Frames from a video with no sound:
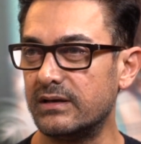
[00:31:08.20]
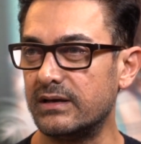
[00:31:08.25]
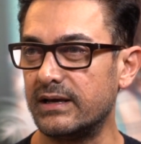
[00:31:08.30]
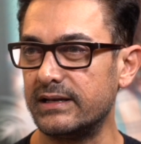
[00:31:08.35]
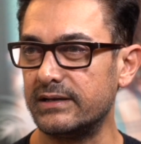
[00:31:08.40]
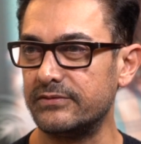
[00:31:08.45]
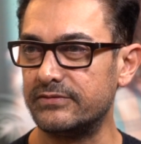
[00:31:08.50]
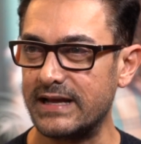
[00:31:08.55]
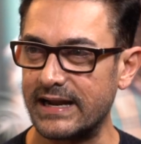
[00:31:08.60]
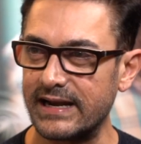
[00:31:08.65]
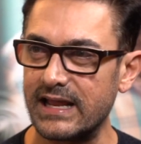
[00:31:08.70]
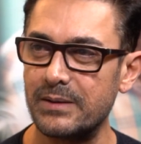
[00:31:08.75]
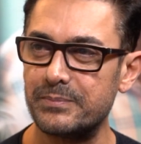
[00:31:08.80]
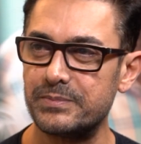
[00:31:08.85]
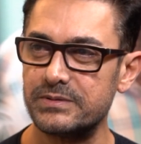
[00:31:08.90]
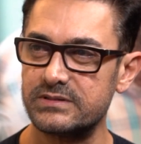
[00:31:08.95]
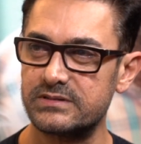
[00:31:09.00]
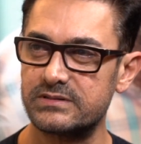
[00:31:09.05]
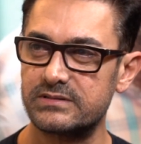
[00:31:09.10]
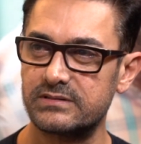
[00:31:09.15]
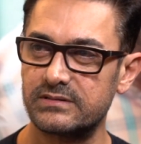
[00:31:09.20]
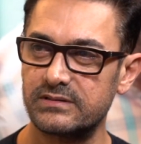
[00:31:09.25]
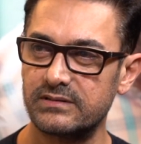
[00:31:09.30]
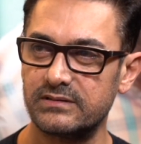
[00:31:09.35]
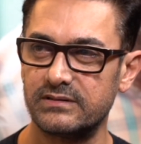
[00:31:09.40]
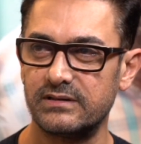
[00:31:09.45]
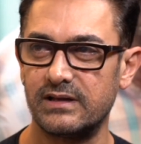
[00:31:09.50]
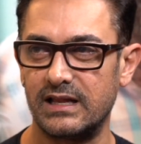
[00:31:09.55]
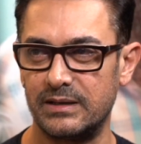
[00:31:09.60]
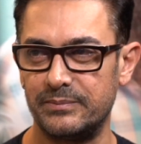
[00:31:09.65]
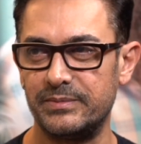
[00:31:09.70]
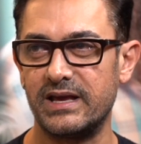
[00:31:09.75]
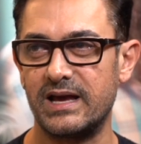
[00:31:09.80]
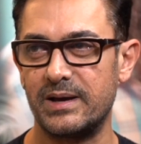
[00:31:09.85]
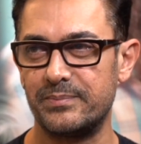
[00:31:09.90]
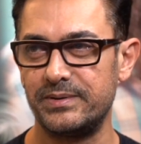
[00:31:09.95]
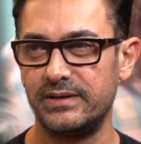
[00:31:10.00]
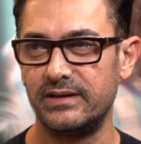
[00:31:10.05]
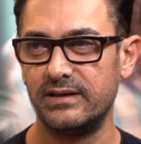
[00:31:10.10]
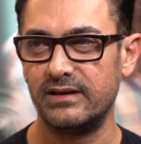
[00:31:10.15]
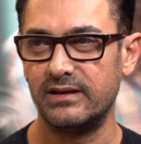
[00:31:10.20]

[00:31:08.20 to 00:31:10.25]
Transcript: And if that happens, I'll be happy.